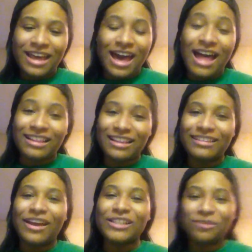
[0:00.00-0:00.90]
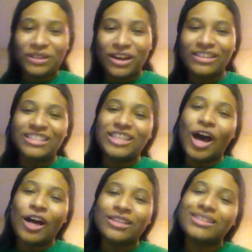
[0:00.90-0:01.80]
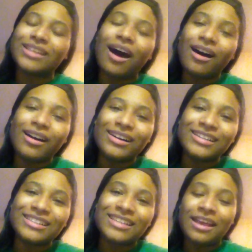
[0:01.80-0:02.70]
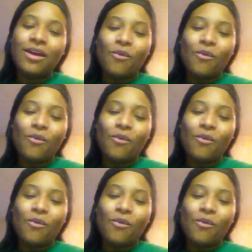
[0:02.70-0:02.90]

I think y'all should be called the Young Stars.